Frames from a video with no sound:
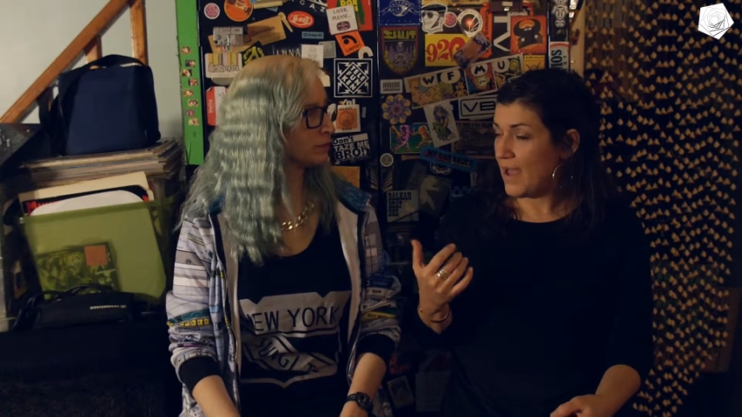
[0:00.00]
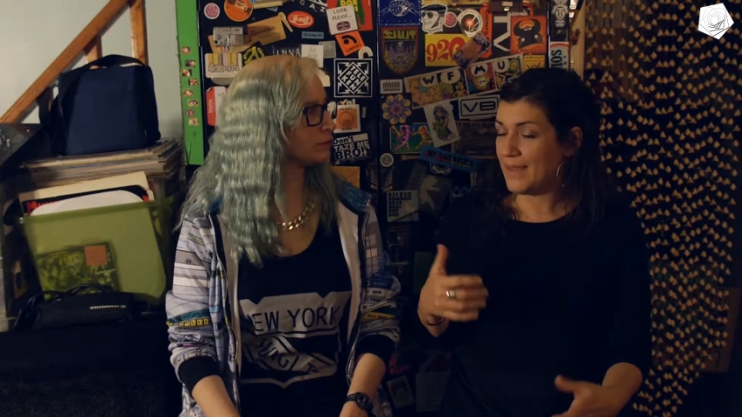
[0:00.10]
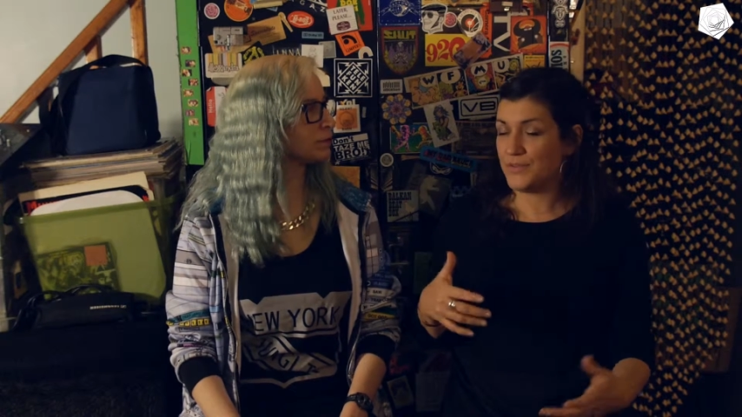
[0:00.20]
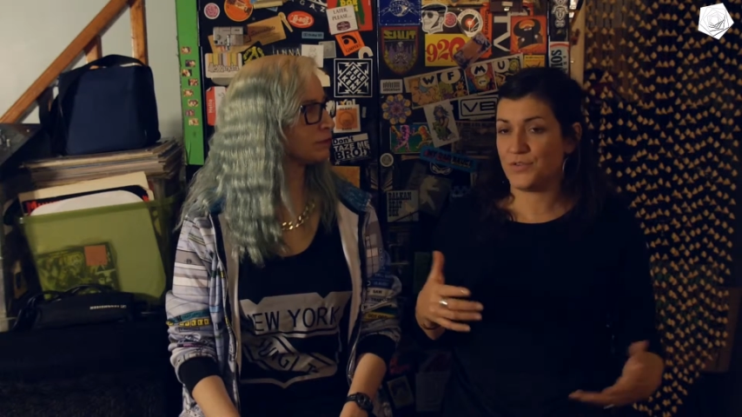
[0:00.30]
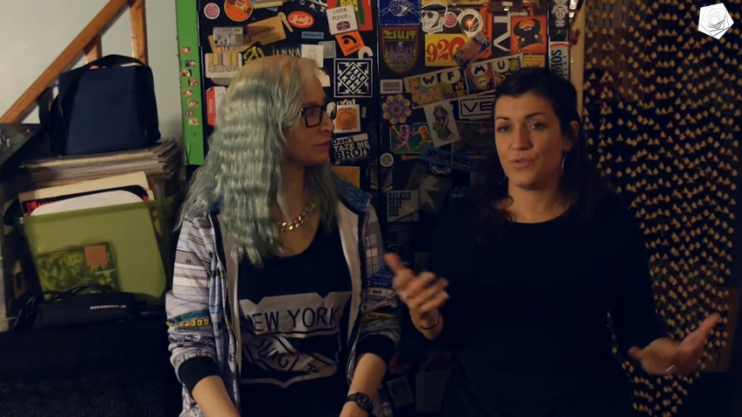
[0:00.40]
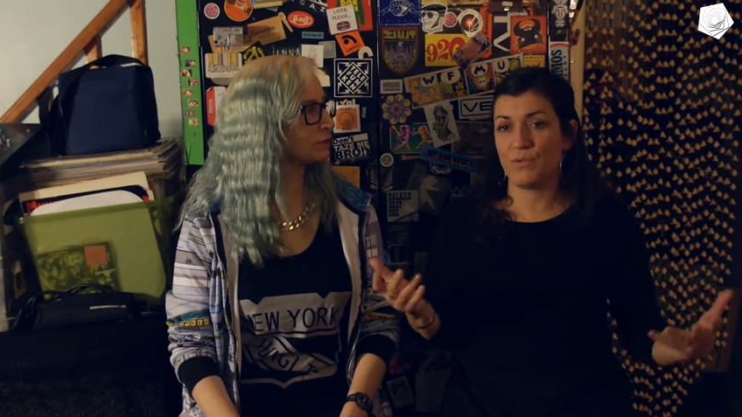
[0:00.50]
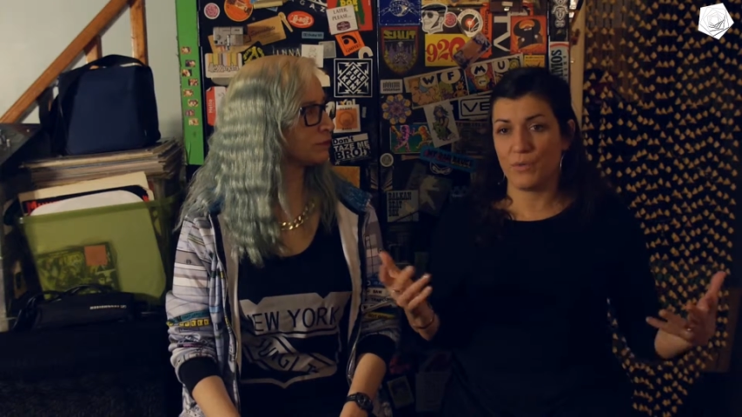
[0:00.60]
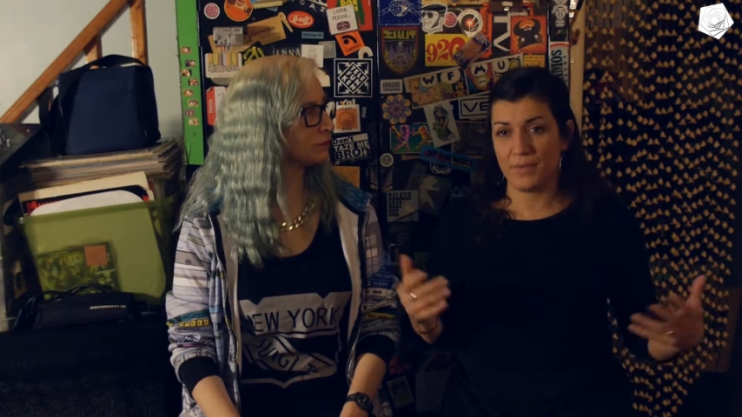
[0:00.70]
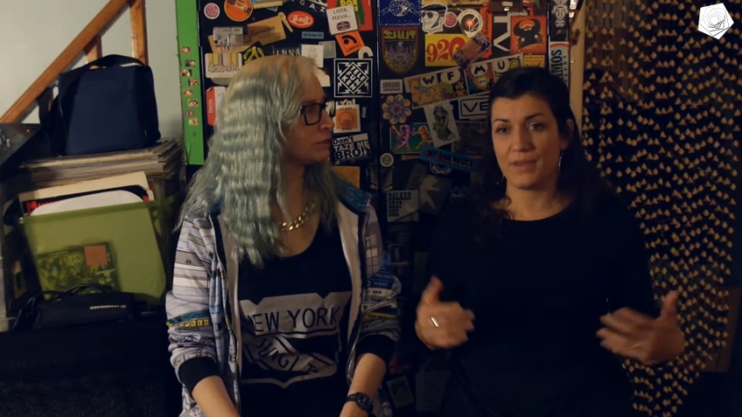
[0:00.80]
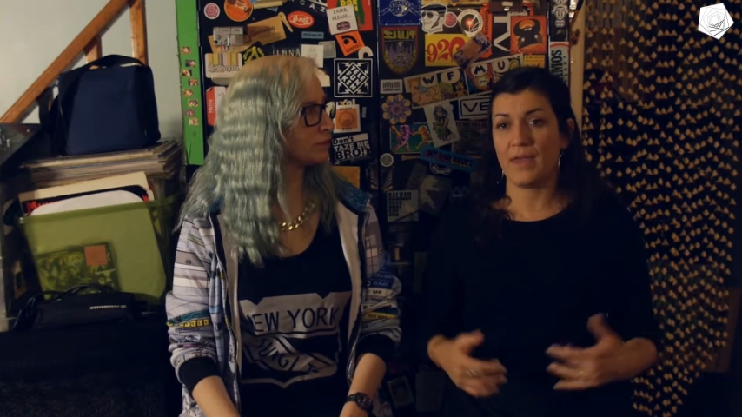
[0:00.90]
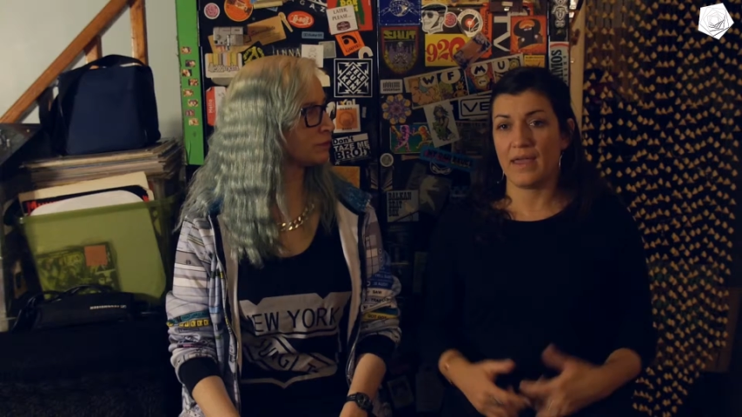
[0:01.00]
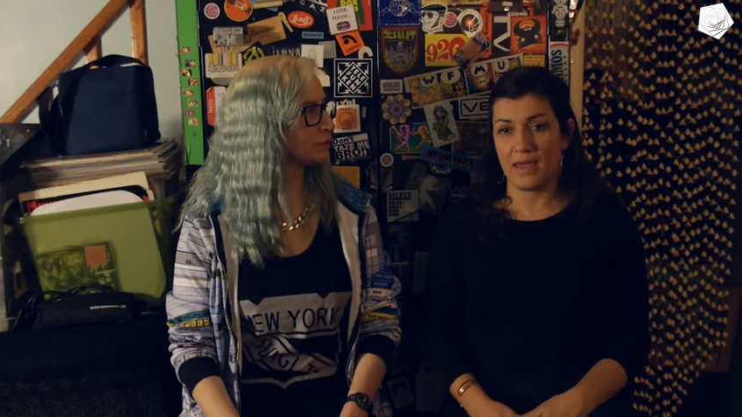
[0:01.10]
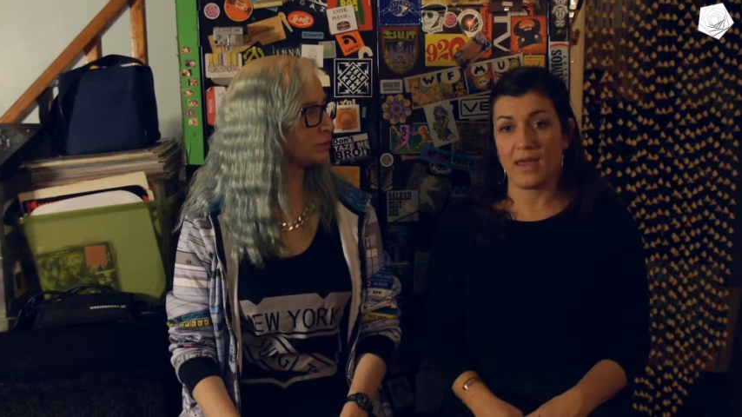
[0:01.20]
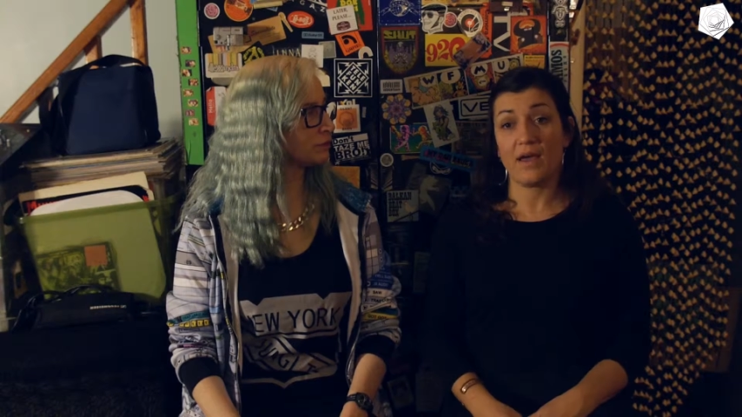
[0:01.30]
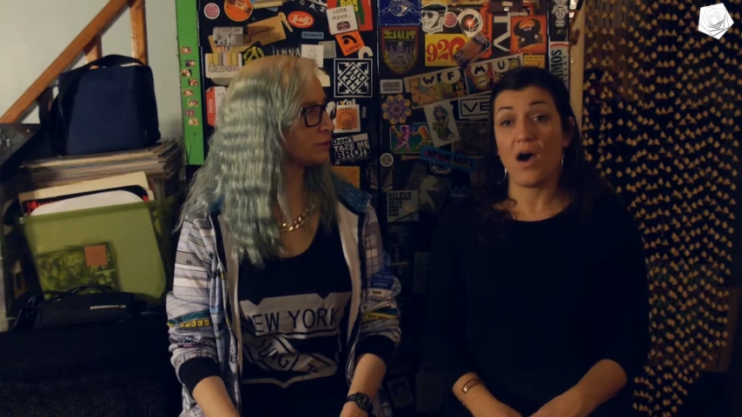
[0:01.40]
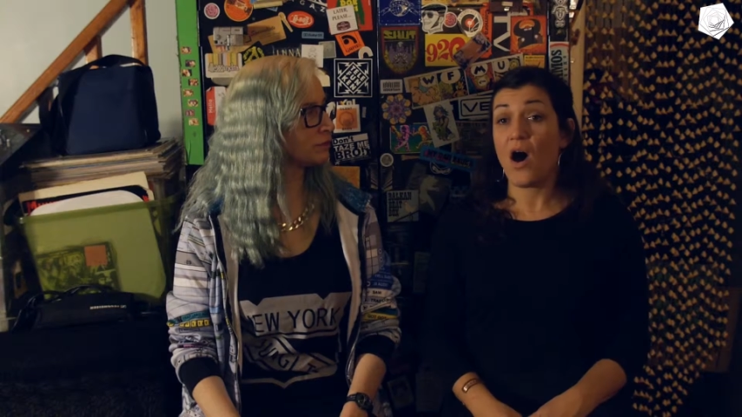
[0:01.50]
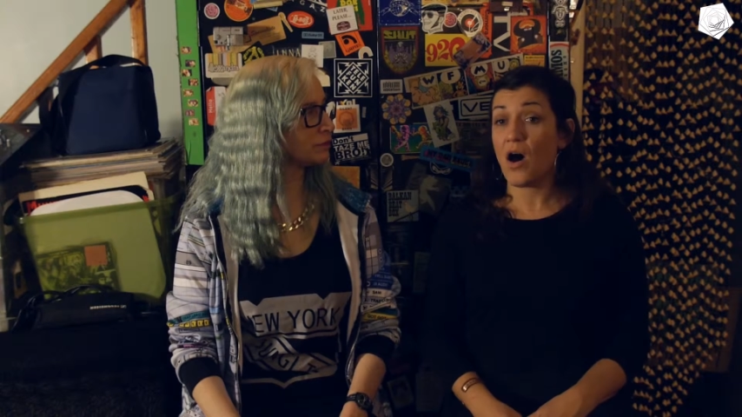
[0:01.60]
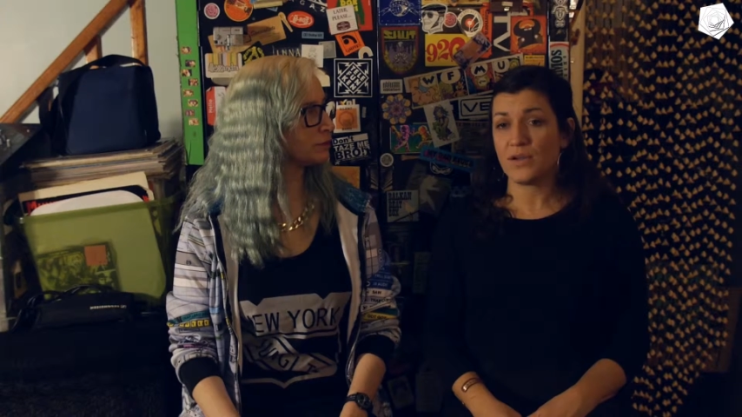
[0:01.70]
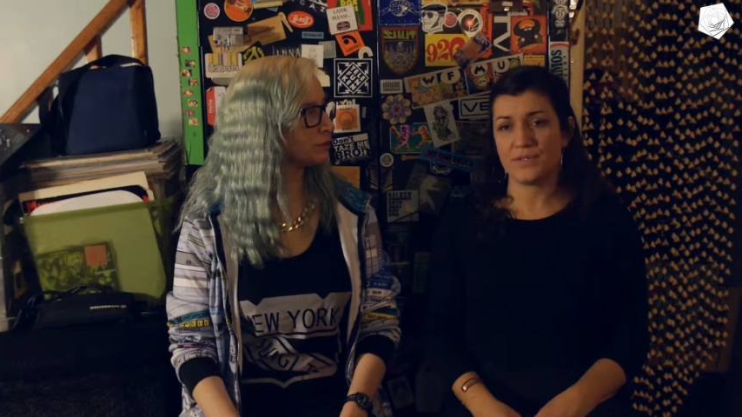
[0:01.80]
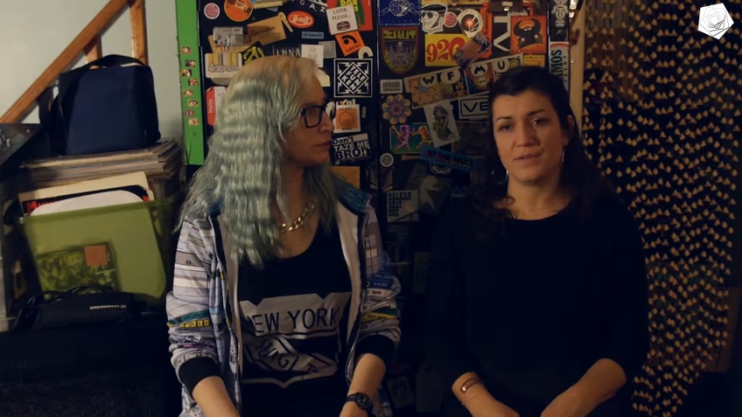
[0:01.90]
and Julie will be like,
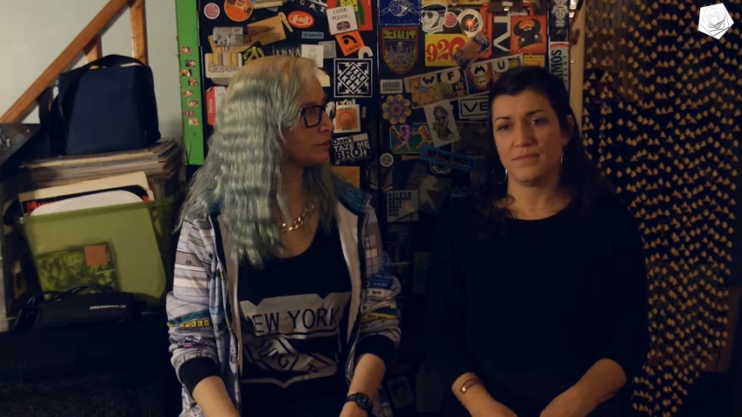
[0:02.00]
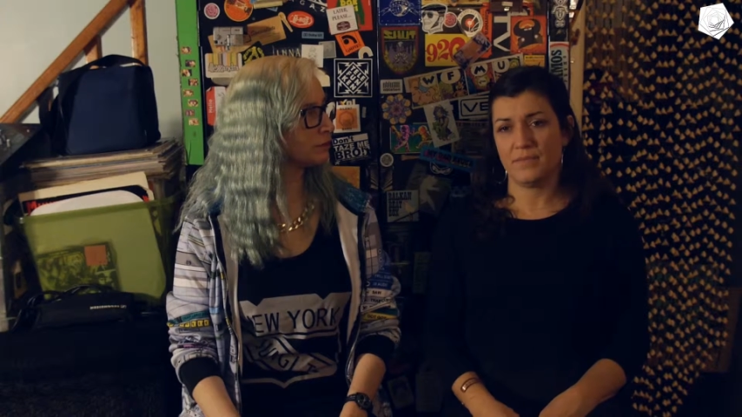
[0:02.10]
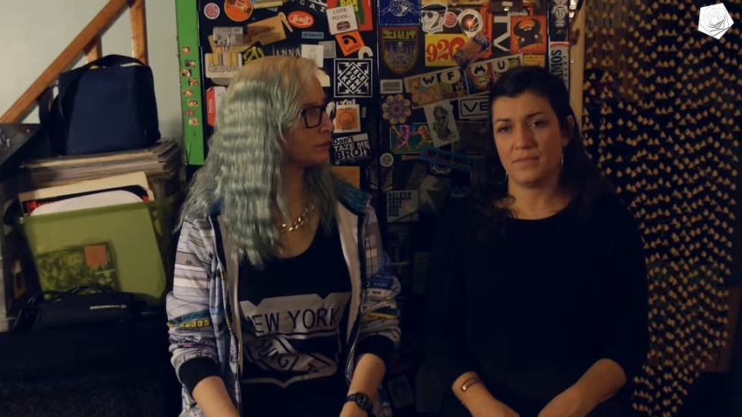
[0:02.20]
"Awesome,